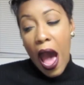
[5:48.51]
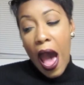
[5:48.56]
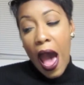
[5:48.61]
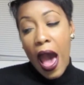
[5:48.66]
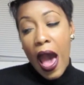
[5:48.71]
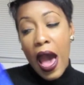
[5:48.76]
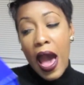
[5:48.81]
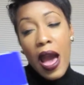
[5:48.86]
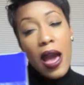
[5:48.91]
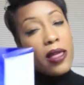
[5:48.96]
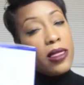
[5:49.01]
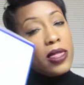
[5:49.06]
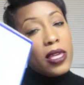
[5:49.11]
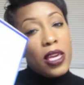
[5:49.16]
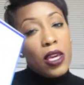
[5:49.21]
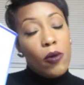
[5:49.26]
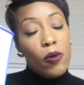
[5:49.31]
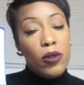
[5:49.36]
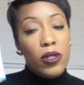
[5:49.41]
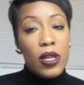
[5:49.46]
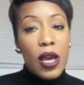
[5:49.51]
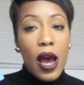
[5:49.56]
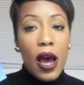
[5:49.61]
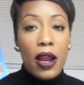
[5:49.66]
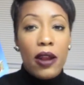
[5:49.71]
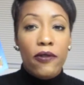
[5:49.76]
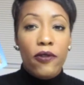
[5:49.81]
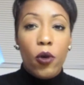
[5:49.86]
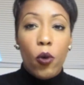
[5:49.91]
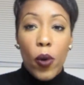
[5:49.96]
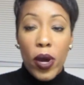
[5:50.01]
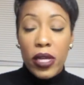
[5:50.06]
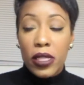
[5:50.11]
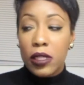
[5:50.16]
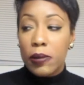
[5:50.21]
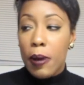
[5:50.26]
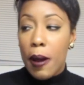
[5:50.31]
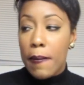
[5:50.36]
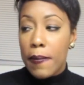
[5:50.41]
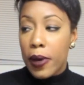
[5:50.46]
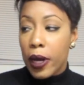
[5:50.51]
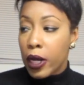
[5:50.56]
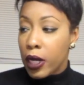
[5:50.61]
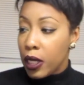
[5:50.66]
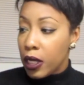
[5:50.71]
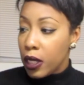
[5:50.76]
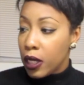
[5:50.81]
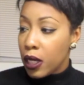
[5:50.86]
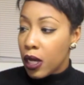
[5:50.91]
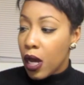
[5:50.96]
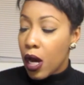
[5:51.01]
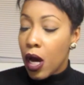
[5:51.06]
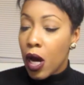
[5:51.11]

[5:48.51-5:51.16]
I think it was kind of a waste of my money.